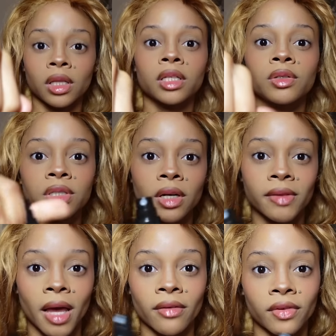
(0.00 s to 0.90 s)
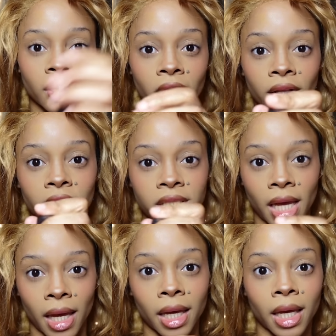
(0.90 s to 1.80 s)
Let's reserve that for another
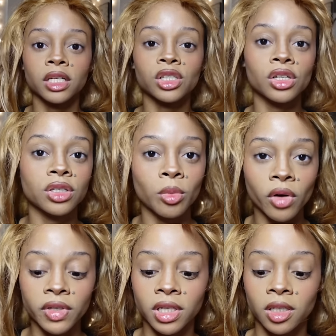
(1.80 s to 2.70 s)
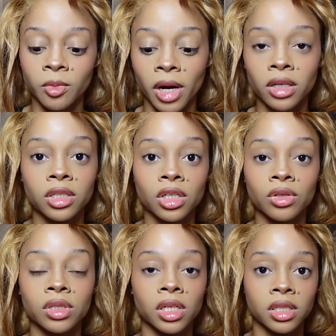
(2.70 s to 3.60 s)
day. Let's actually use the Morphe setting spray. I used to
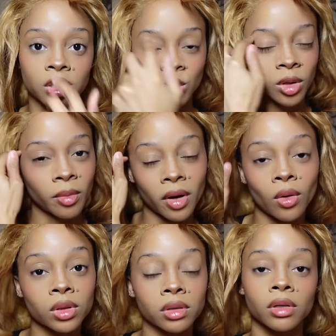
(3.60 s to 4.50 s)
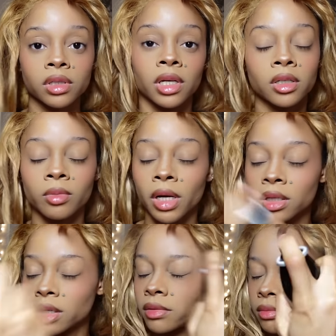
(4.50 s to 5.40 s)
use this. This was like my holy grail setting spray and
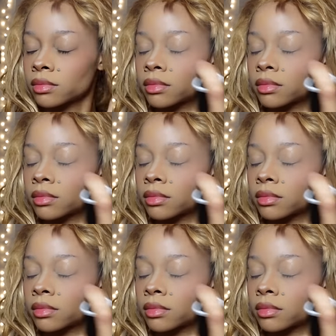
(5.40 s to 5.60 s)
then I